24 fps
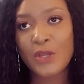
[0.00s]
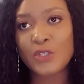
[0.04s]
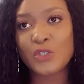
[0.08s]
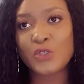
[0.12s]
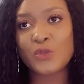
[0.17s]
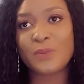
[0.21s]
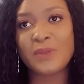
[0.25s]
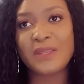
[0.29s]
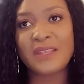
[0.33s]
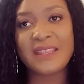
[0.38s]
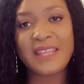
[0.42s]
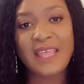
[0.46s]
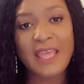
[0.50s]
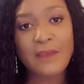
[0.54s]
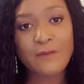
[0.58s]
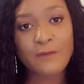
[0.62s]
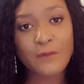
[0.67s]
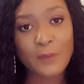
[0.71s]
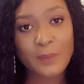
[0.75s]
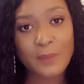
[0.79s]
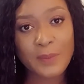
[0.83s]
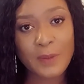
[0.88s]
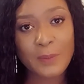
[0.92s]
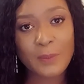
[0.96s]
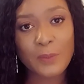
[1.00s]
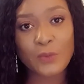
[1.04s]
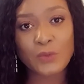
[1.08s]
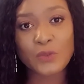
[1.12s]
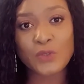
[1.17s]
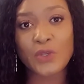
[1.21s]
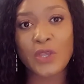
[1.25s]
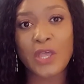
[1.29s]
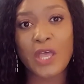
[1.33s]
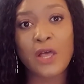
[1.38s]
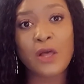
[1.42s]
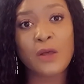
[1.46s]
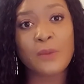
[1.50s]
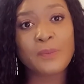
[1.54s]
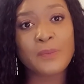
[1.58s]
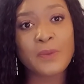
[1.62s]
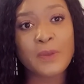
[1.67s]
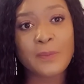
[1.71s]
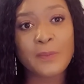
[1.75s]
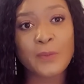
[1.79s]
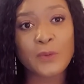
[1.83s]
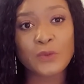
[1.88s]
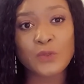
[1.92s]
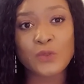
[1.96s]
to be there for people, to help
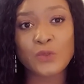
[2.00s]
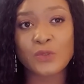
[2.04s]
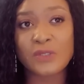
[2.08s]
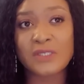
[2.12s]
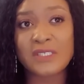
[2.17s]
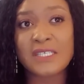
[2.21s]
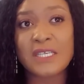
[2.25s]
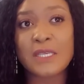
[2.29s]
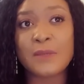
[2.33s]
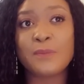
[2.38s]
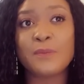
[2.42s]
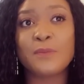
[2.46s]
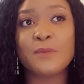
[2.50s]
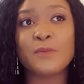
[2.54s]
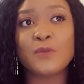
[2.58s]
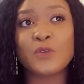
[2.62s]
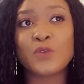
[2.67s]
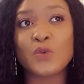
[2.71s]
people, to see,